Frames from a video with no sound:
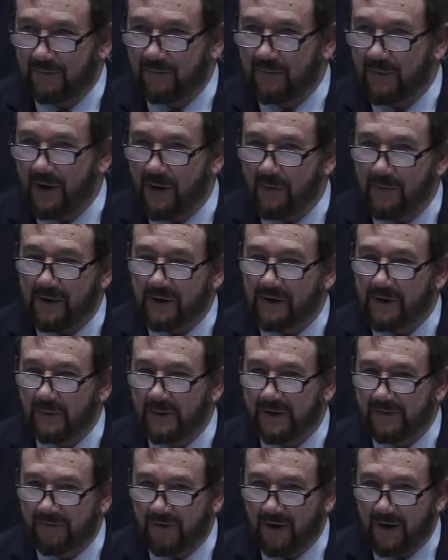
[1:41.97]
where we're
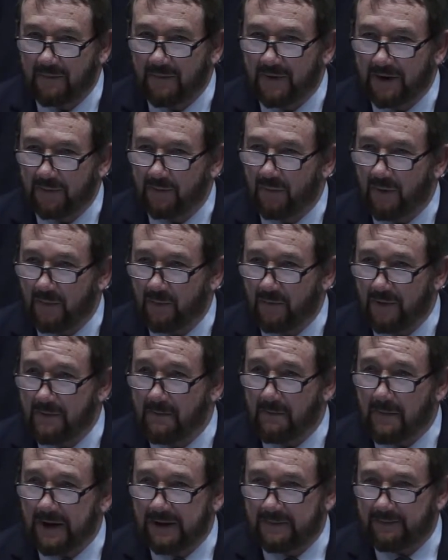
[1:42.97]
coming from and what
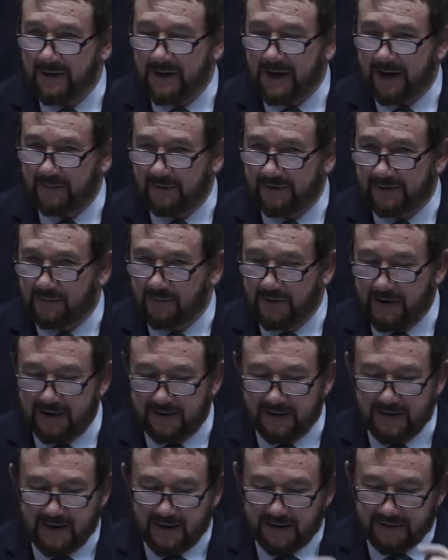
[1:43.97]
we might be able to bring
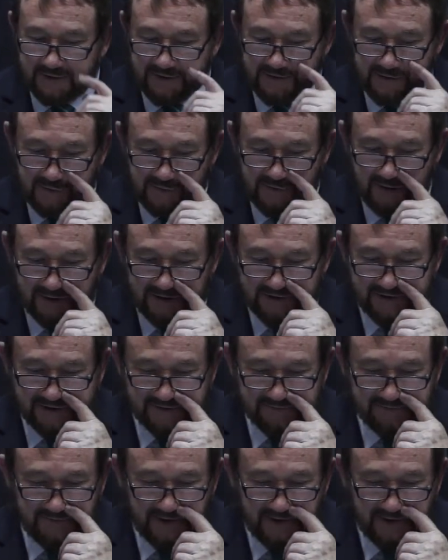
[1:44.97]
to you guys.